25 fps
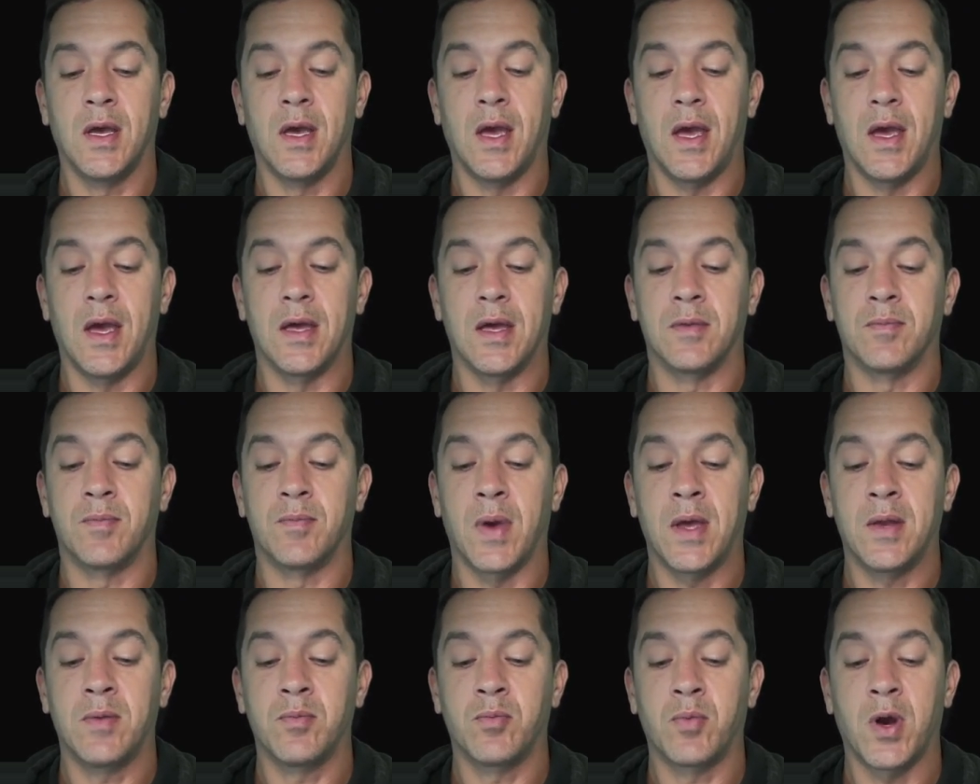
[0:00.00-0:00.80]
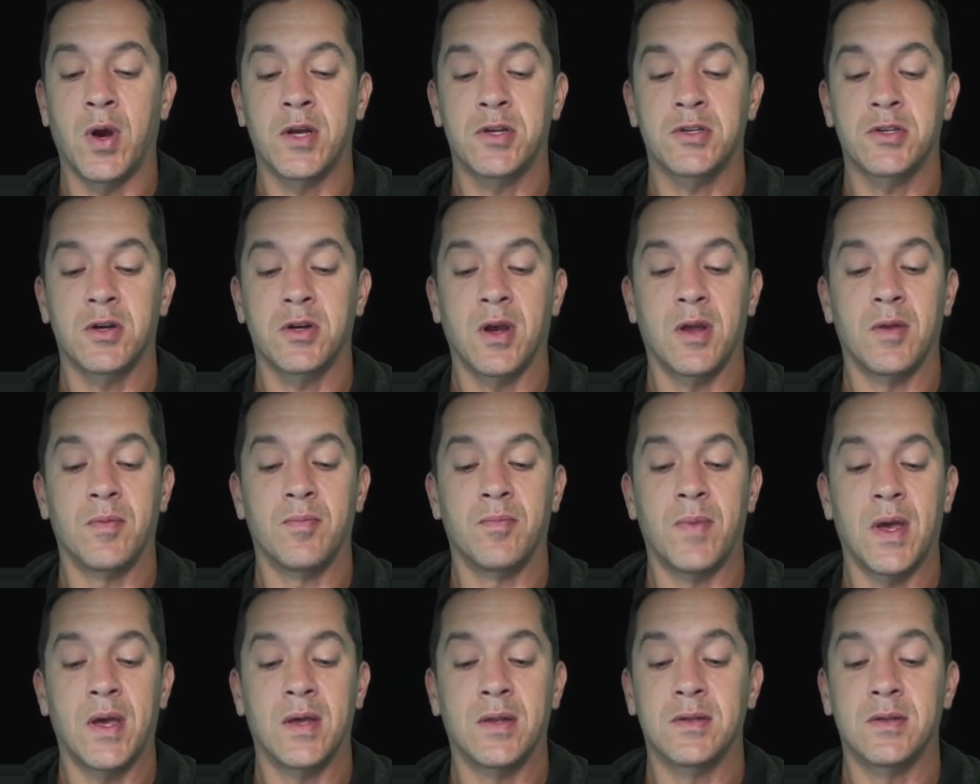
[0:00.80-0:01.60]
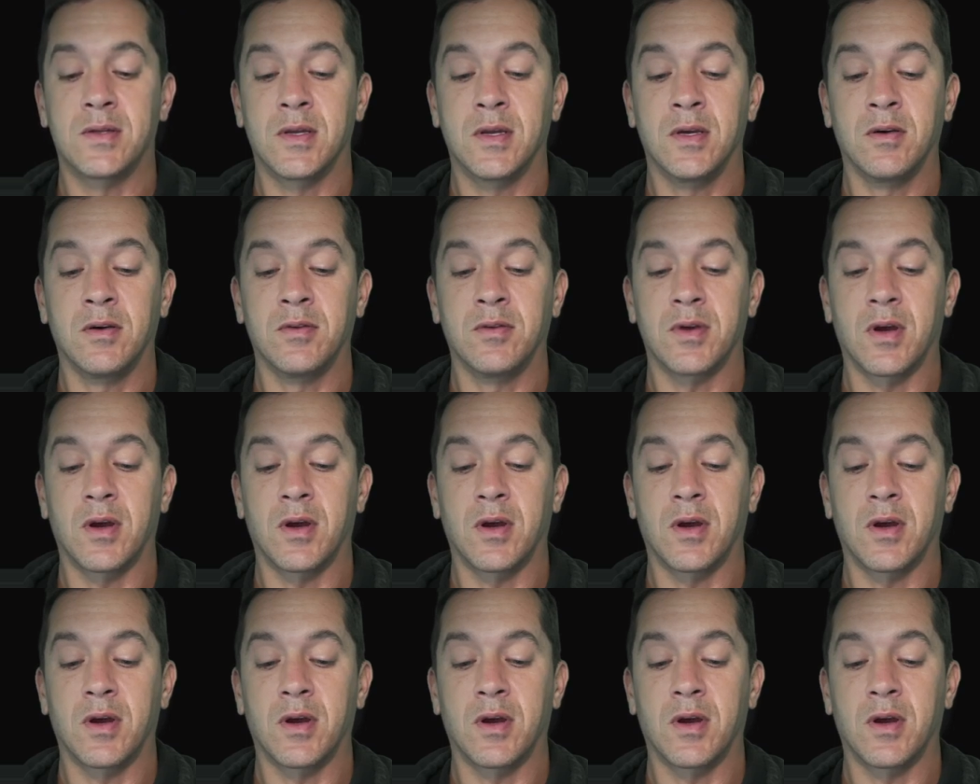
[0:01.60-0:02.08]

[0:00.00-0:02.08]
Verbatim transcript: and pen pressure and pen tilt